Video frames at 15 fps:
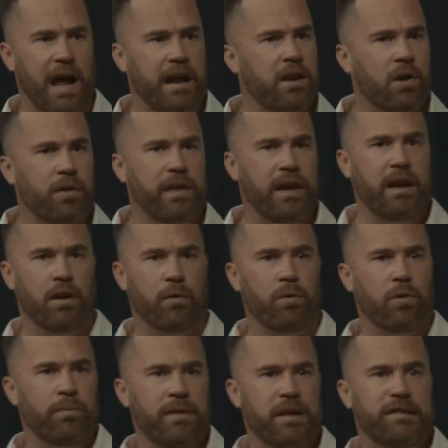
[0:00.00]
but I know that in a
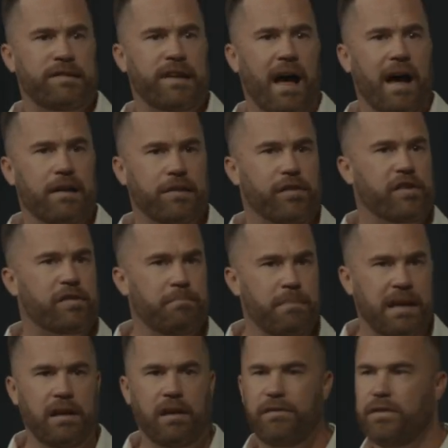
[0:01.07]
room this size, there's
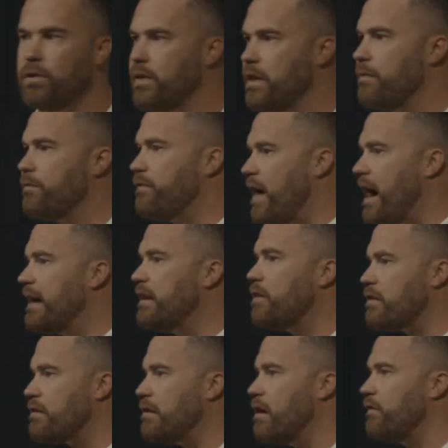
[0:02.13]
many of you that find
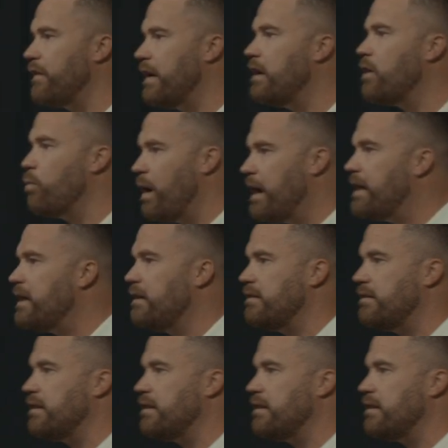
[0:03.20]
yourself in a waiting